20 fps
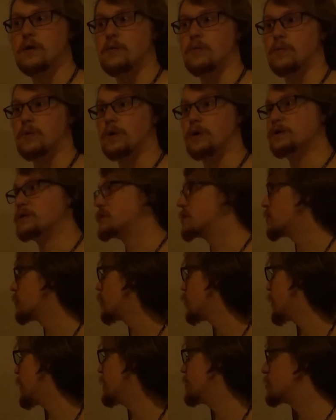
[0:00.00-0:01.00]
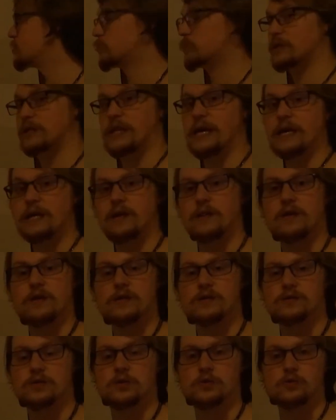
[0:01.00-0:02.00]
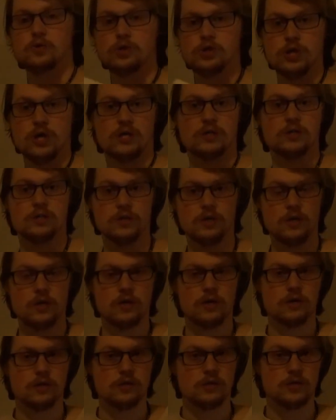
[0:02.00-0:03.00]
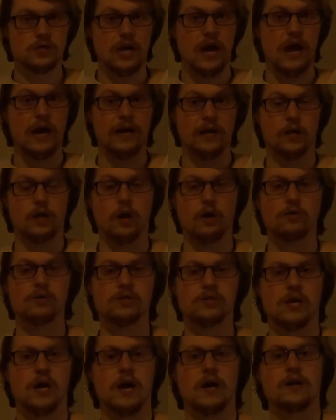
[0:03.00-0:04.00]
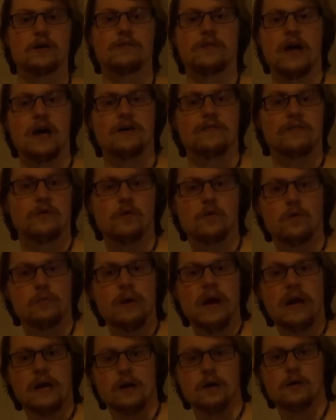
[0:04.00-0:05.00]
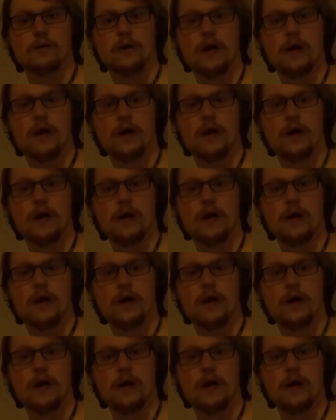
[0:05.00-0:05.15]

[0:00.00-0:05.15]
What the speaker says: well, is there a way to relate this to just sine and cosine of alpha or beta?